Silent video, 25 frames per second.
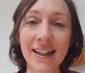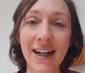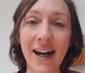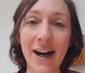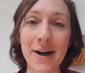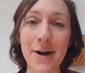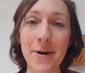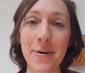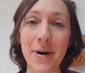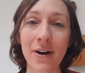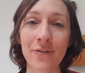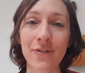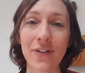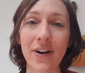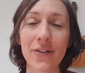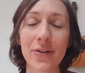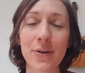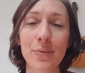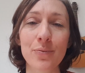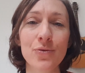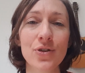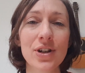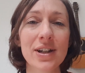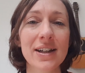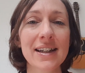I find
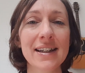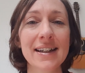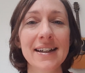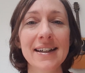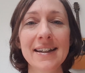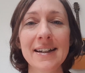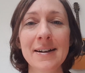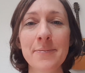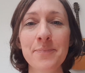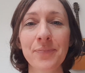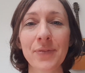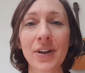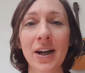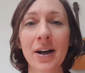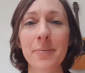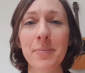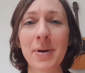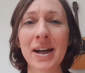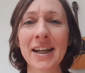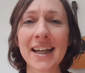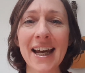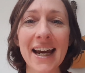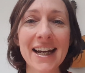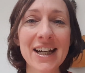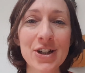them really
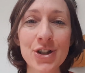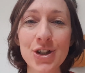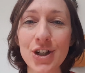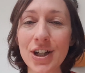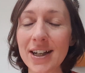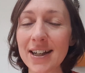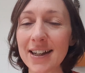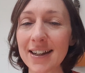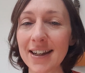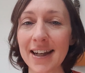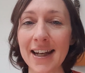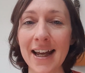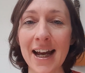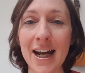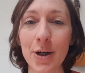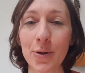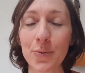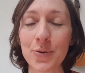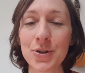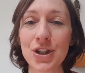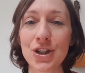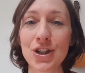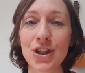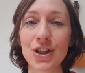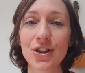engaging and
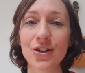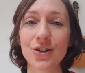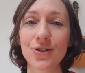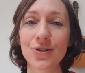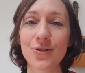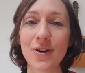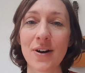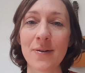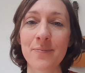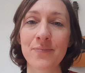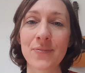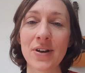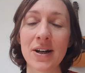helps to